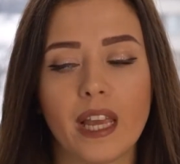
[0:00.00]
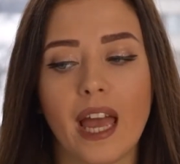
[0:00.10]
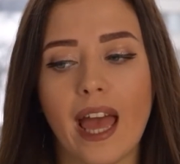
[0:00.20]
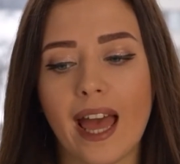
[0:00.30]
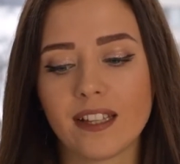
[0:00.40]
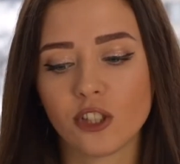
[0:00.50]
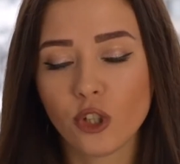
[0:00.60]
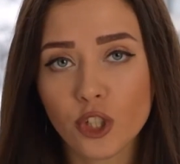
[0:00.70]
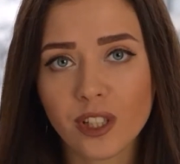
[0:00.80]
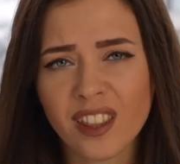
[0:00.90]
And
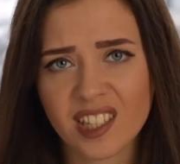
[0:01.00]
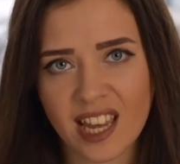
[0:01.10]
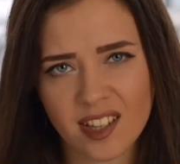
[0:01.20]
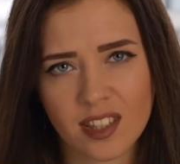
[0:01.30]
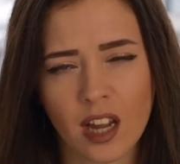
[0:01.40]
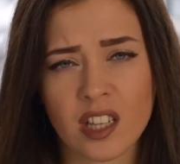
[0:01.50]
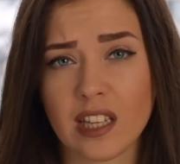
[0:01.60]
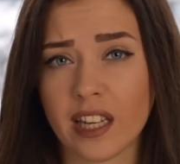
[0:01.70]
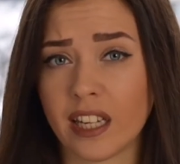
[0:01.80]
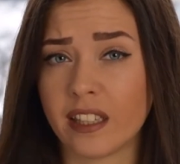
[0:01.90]
usually the test starts
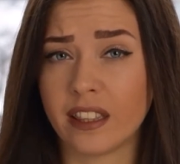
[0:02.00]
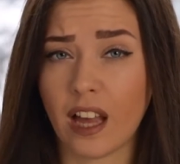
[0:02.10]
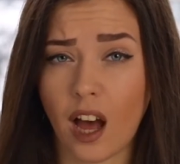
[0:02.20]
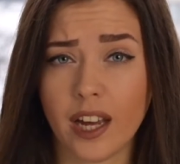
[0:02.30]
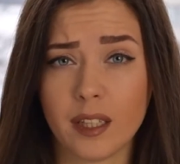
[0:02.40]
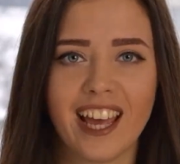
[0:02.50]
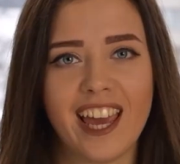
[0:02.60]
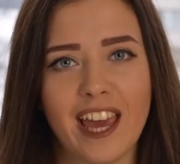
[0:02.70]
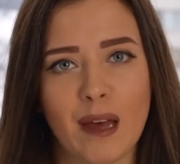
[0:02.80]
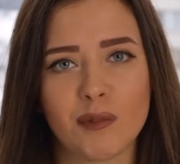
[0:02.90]
at 9
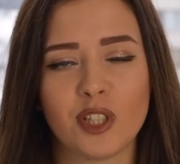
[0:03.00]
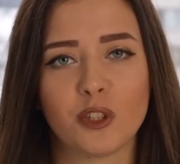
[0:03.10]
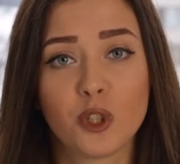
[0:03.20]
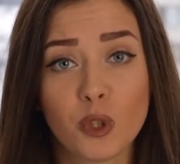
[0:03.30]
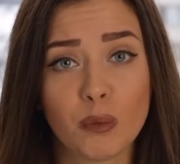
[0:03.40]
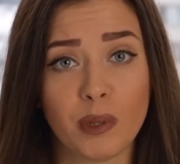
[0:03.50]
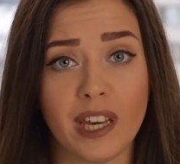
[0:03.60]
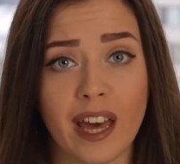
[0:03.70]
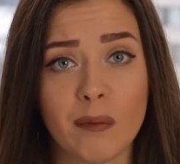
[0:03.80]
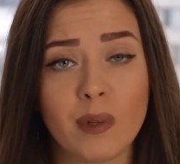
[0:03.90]
a.m. till 2
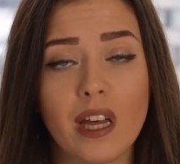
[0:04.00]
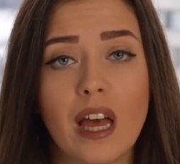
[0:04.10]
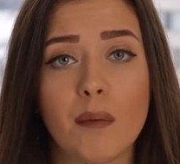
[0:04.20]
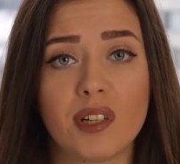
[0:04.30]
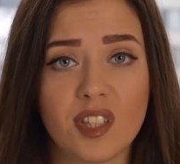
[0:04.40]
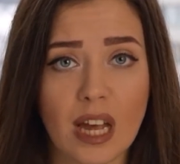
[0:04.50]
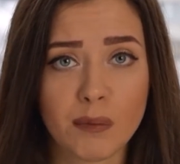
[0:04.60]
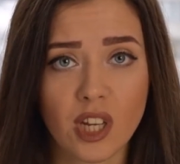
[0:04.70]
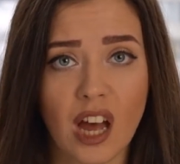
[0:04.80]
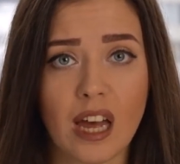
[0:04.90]
p.m, but
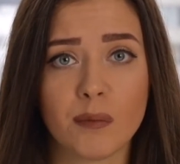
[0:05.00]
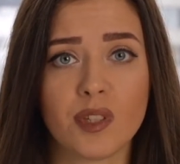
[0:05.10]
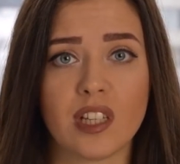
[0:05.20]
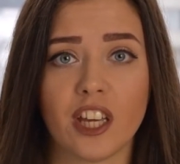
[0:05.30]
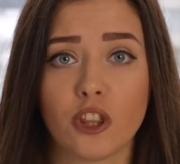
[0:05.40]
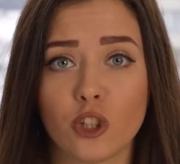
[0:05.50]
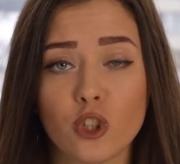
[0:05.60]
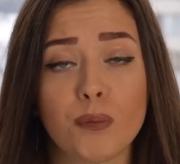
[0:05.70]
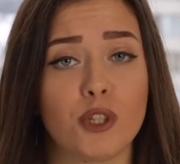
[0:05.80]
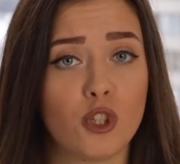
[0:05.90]
sometimes the
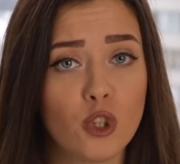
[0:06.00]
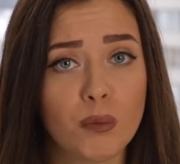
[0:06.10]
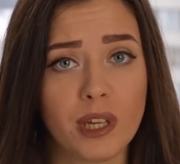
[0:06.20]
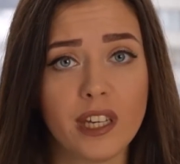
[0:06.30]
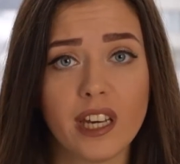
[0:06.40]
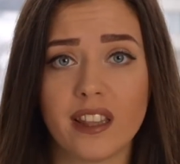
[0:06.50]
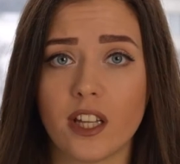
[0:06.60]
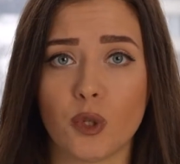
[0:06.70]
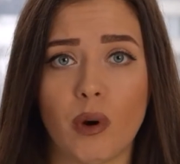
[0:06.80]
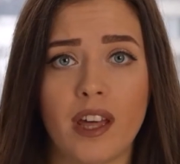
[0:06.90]
group is too big and
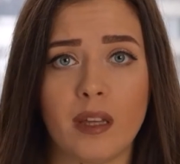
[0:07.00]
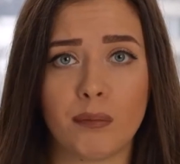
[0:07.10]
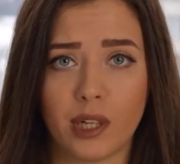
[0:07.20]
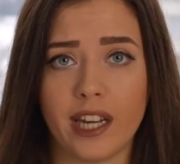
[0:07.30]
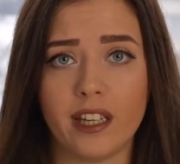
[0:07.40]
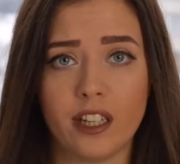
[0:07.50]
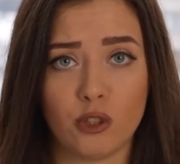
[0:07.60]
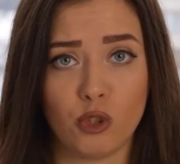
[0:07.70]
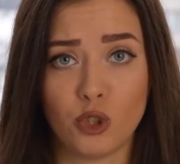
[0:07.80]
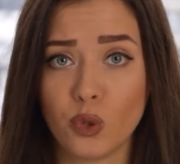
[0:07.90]
that's why they break it
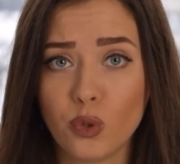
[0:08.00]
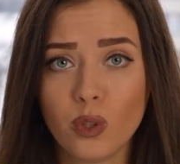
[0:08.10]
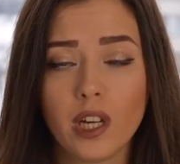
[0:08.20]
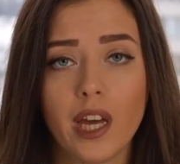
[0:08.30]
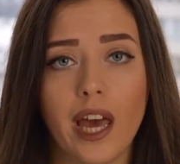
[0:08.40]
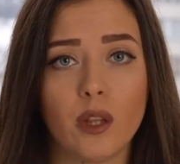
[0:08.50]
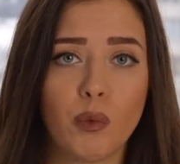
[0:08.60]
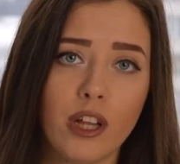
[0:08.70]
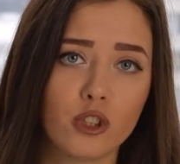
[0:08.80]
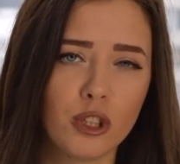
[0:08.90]
into 2, and
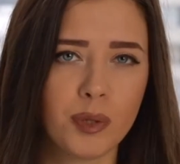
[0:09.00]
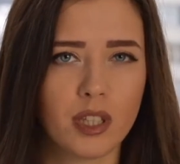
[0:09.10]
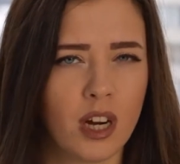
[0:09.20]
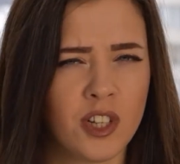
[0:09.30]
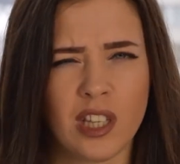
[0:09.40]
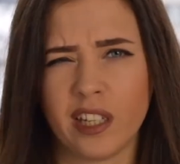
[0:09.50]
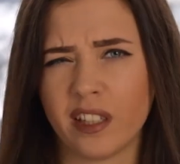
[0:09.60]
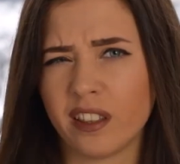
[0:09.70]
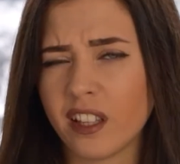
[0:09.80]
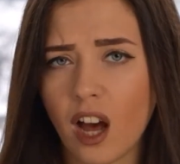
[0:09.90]
one group starts
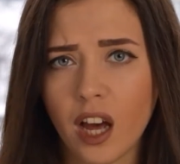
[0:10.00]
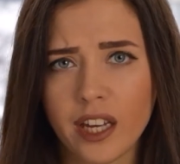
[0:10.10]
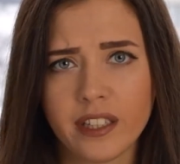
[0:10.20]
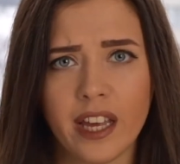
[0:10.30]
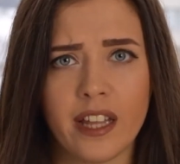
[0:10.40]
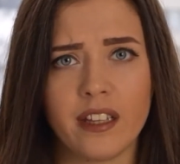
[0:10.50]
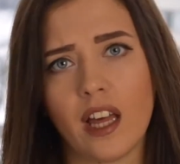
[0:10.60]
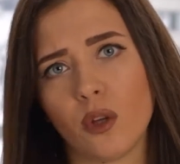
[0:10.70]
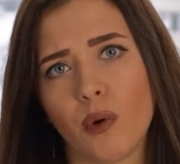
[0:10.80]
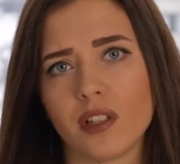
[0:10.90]
at 9 and
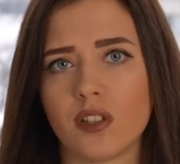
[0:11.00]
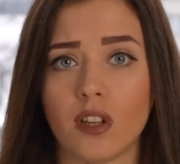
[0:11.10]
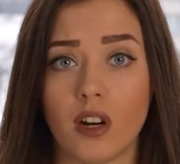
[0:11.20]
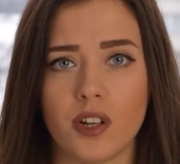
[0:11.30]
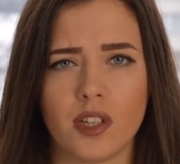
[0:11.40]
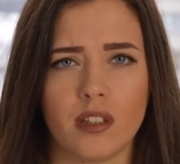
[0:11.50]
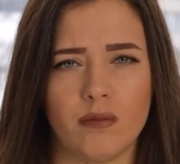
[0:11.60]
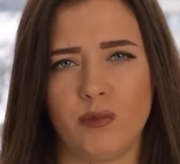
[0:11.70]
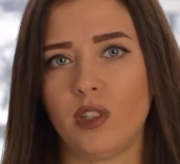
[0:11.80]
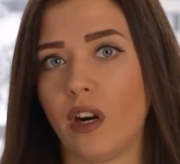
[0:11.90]
another one starts
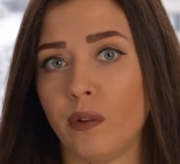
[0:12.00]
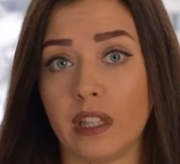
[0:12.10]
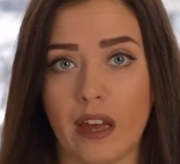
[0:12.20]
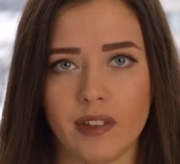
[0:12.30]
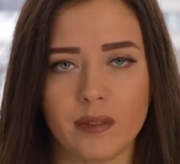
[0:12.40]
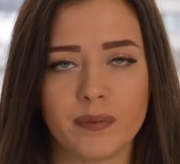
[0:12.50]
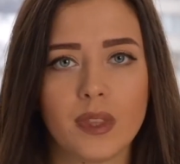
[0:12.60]
at around 11.